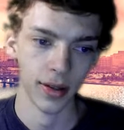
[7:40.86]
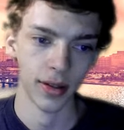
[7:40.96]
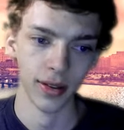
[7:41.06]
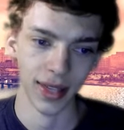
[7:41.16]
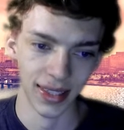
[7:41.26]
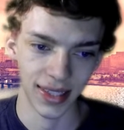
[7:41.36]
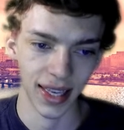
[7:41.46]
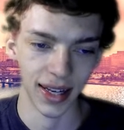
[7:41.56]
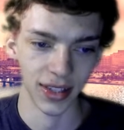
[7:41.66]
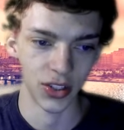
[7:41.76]
let's get
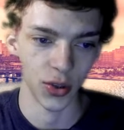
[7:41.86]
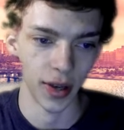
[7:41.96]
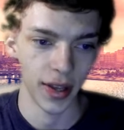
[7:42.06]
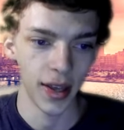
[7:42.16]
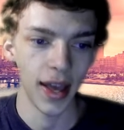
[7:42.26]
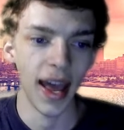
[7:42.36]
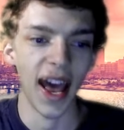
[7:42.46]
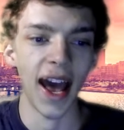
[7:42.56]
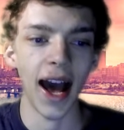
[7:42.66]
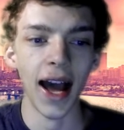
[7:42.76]
into it.
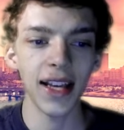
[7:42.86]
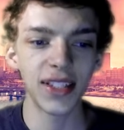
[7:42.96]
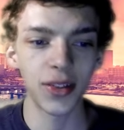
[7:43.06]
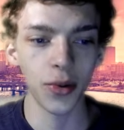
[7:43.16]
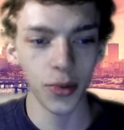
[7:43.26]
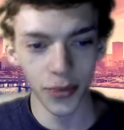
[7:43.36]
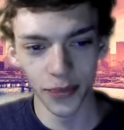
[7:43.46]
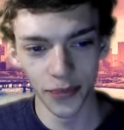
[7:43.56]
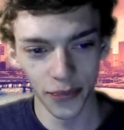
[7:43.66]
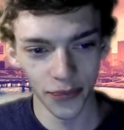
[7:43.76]
At his
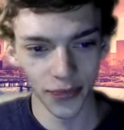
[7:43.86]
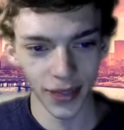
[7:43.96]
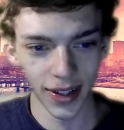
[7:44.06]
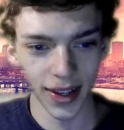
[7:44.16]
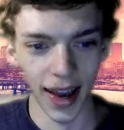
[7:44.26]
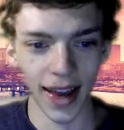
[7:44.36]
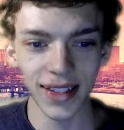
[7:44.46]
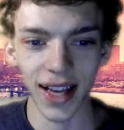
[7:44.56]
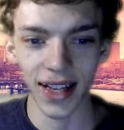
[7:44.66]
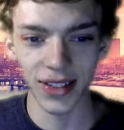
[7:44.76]

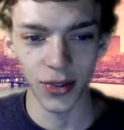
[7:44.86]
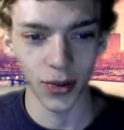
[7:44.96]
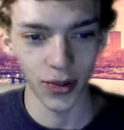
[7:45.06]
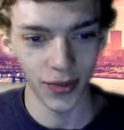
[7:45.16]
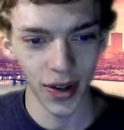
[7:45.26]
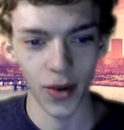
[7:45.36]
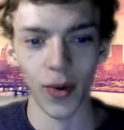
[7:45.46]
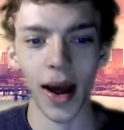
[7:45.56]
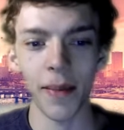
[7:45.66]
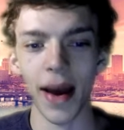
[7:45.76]
high school,
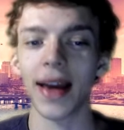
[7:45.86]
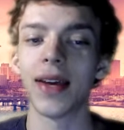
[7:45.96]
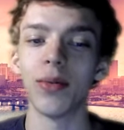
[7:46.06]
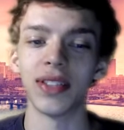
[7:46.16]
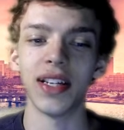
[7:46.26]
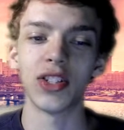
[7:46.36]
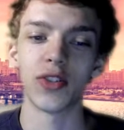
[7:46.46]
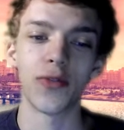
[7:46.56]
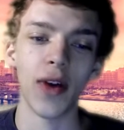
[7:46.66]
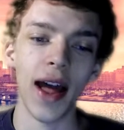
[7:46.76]
Ryan Mackey was injured
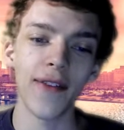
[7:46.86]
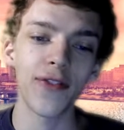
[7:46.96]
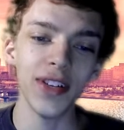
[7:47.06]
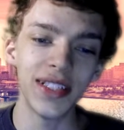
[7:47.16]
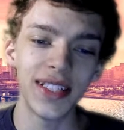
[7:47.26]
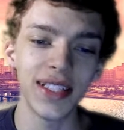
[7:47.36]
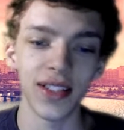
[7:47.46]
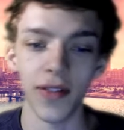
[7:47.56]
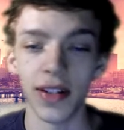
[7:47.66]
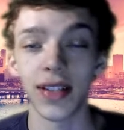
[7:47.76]
for every season
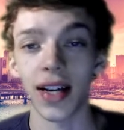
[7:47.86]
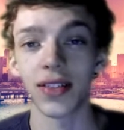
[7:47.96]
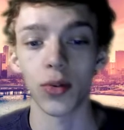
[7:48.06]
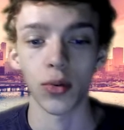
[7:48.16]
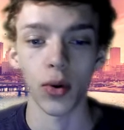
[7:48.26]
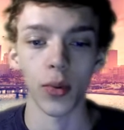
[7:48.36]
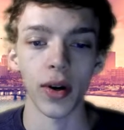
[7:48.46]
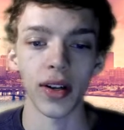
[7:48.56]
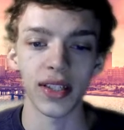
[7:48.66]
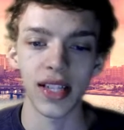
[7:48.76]
of his high school career
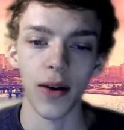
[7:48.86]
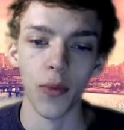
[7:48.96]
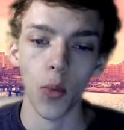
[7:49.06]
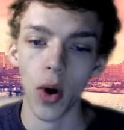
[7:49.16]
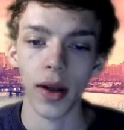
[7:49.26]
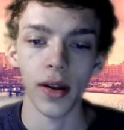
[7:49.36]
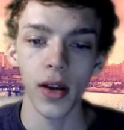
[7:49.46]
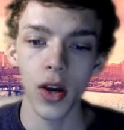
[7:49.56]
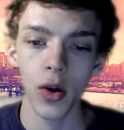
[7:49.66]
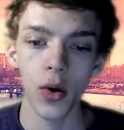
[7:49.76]
except one,
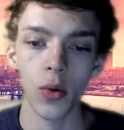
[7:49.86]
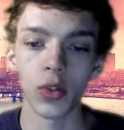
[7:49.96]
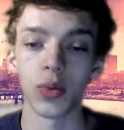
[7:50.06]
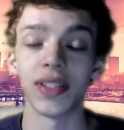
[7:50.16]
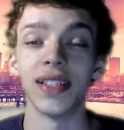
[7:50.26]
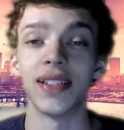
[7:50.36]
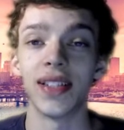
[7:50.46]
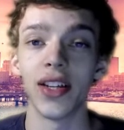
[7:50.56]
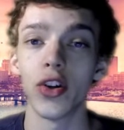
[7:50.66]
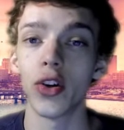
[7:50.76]
which was his
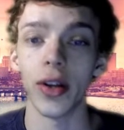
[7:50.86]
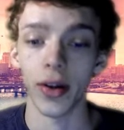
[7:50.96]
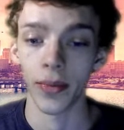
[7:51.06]
senior year.